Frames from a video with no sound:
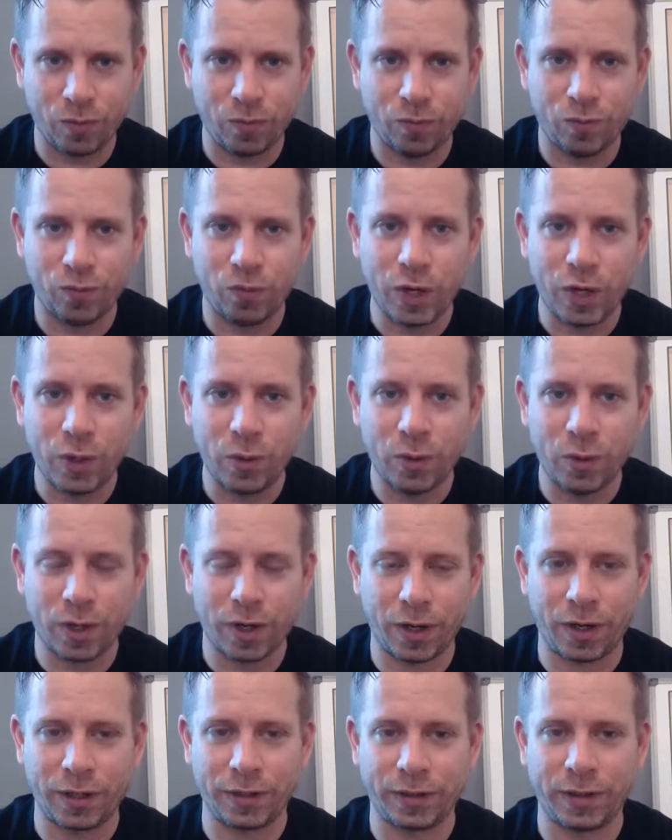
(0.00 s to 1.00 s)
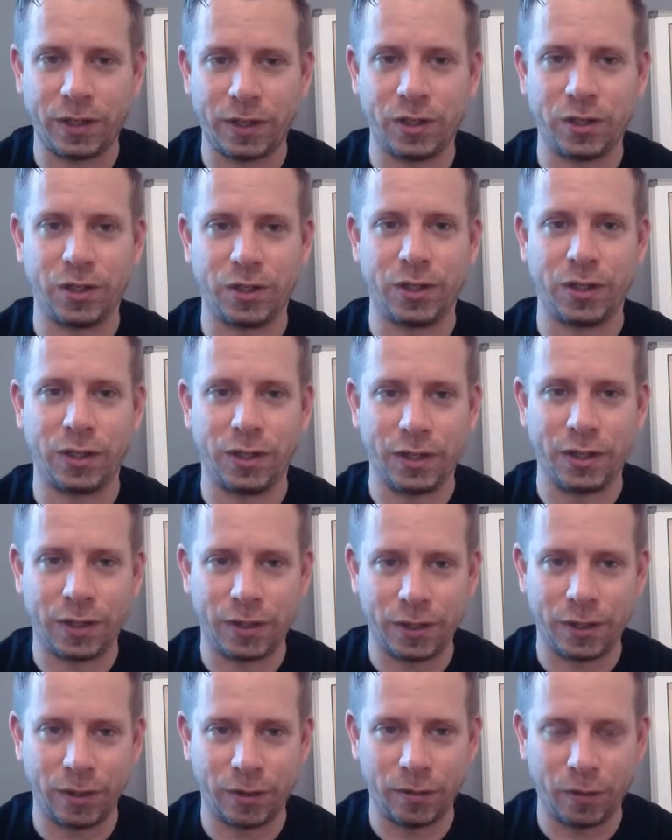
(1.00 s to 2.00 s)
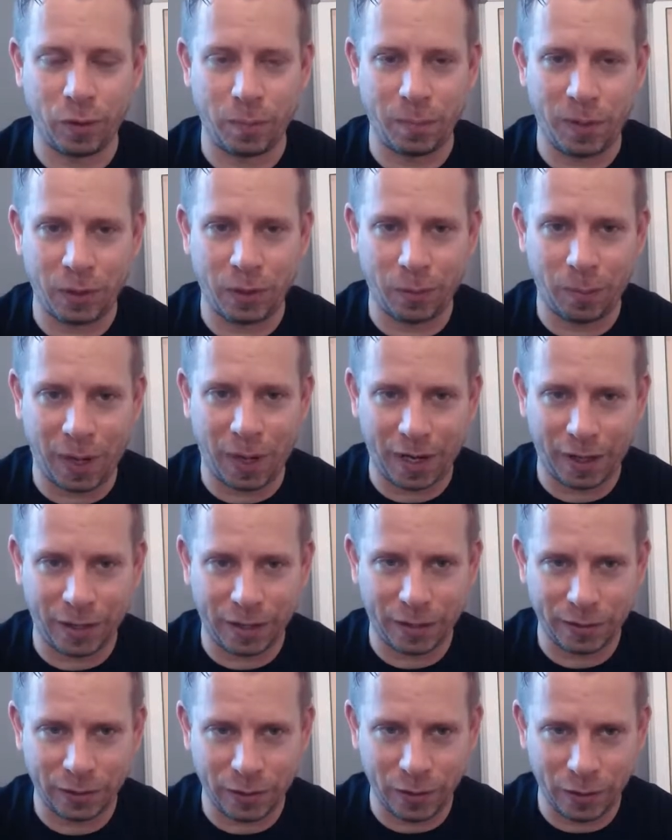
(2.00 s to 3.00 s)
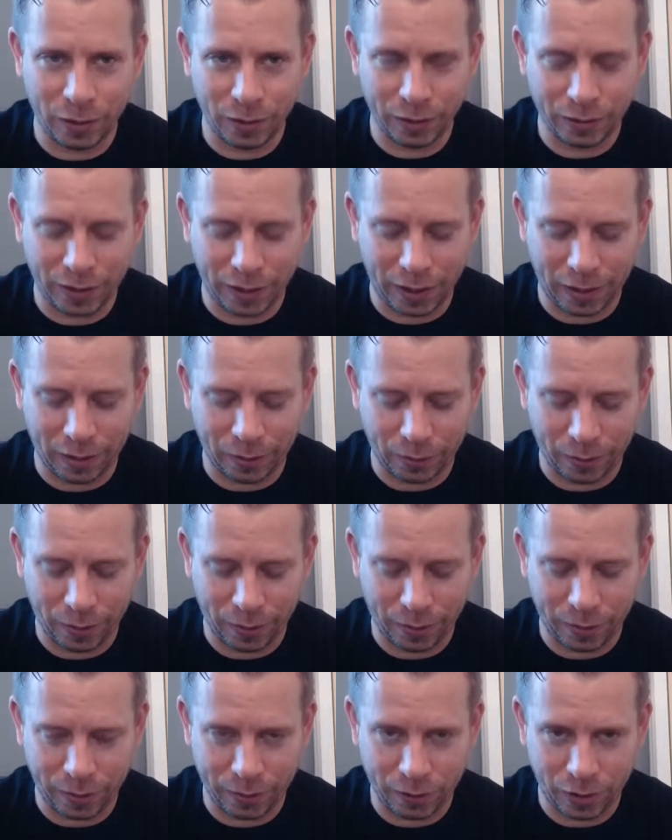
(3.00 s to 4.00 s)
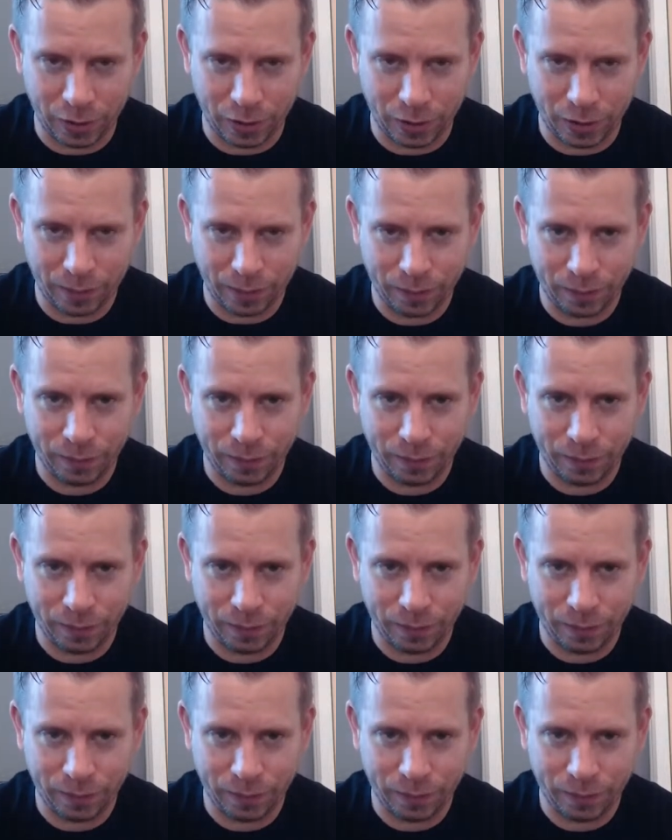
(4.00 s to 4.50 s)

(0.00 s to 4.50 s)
reorganization of your middle back as you look down at the chair?